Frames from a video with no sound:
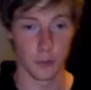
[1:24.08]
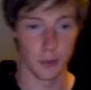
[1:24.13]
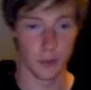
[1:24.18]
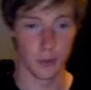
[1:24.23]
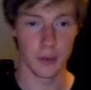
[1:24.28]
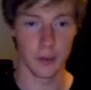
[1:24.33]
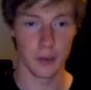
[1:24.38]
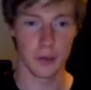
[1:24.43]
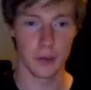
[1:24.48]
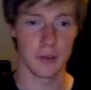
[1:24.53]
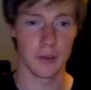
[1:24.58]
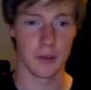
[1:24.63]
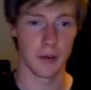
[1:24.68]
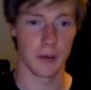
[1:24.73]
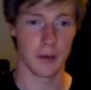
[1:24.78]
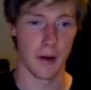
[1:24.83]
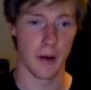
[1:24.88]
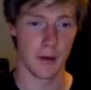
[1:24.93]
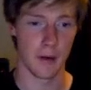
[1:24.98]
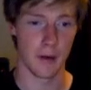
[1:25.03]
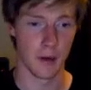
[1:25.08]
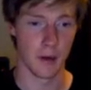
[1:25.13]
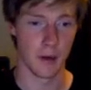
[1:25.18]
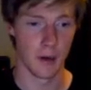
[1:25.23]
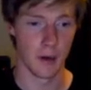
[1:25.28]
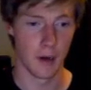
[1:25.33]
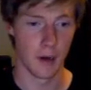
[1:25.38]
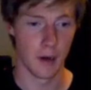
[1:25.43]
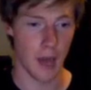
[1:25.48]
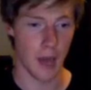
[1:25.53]
really good tonight,
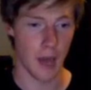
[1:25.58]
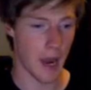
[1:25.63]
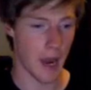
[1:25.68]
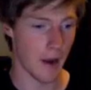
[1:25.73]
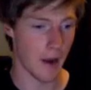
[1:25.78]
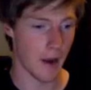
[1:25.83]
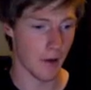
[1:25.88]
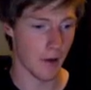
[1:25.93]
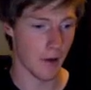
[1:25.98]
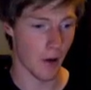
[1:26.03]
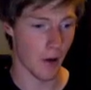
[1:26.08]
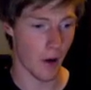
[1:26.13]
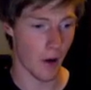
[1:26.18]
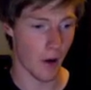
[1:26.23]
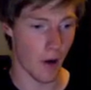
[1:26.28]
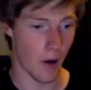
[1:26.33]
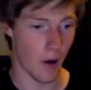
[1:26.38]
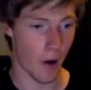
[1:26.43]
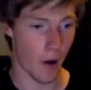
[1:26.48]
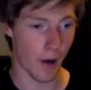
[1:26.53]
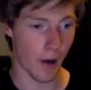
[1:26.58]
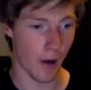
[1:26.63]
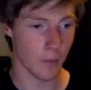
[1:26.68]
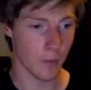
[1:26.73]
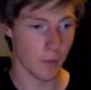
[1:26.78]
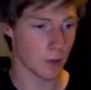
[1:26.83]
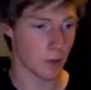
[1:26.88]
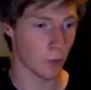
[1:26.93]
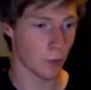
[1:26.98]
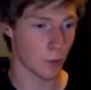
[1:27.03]
and I am
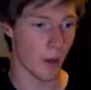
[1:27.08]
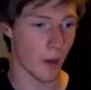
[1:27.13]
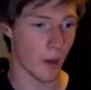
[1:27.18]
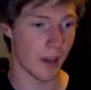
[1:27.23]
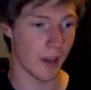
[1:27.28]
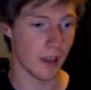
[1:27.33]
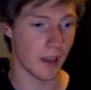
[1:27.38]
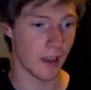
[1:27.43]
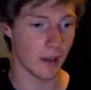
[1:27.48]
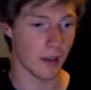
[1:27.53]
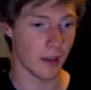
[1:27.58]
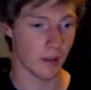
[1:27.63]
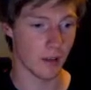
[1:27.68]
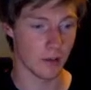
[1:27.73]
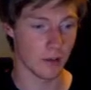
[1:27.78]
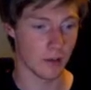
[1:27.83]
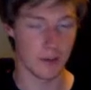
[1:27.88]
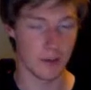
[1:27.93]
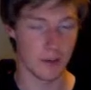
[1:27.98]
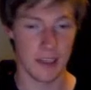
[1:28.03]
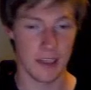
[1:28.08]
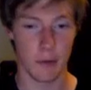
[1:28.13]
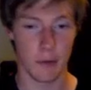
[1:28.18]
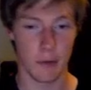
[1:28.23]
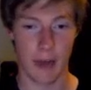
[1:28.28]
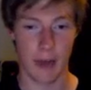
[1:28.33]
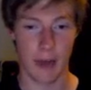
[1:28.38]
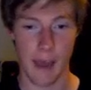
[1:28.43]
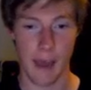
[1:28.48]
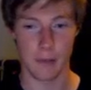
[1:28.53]
just waiting to see
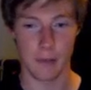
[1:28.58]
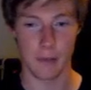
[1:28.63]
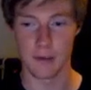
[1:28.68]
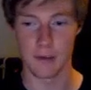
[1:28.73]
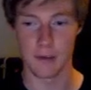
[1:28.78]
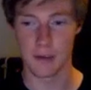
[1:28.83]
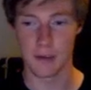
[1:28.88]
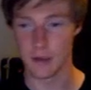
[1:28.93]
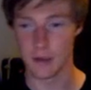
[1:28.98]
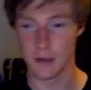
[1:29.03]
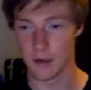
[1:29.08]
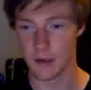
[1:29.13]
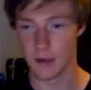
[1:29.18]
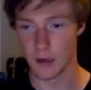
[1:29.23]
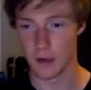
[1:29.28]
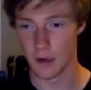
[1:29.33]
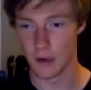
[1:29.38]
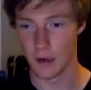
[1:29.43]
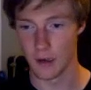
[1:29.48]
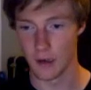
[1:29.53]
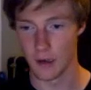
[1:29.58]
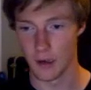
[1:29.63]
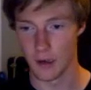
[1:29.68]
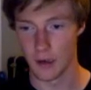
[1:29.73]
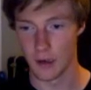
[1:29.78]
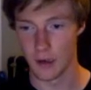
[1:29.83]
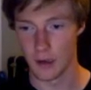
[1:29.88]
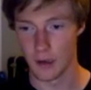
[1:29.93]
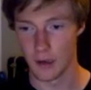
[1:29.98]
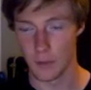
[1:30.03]
what happens.
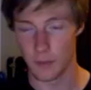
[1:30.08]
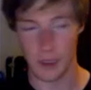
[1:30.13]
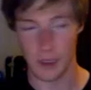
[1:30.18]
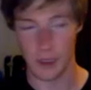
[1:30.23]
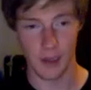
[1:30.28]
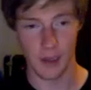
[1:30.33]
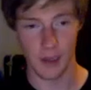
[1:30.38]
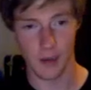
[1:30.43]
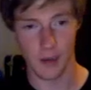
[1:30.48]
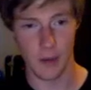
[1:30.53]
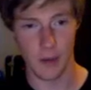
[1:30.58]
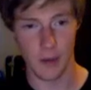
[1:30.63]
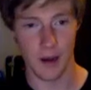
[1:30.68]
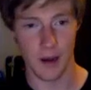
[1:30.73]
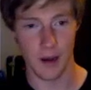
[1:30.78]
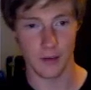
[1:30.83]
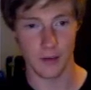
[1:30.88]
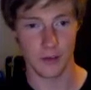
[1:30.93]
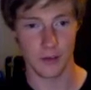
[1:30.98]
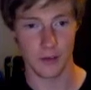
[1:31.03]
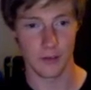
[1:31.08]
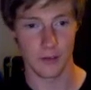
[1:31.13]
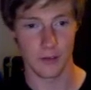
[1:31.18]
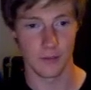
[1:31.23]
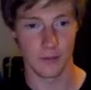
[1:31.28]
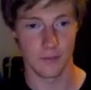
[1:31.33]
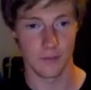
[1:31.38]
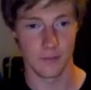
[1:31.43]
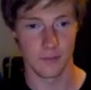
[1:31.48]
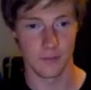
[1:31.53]
Beginning of March,
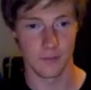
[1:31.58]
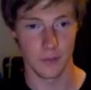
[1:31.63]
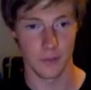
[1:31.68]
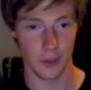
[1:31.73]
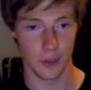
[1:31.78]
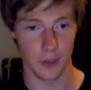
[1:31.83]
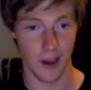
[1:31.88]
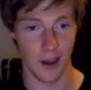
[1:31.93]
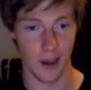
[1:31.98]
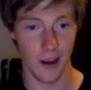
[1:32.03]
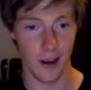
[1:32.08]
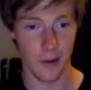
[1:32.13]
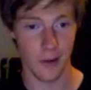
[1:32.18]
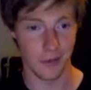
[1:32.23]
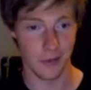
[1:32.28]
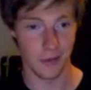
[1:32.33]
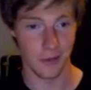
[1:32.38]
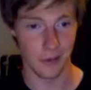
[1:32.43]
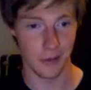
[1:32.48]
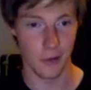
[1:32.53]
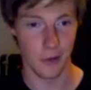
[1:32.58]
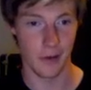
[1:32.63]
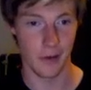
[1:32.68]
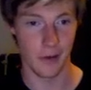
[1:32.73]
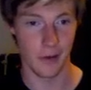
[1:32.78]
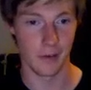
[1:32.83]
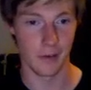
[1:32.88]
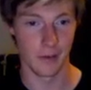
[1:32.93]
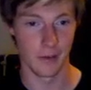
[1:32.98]
Chicago, Illinois.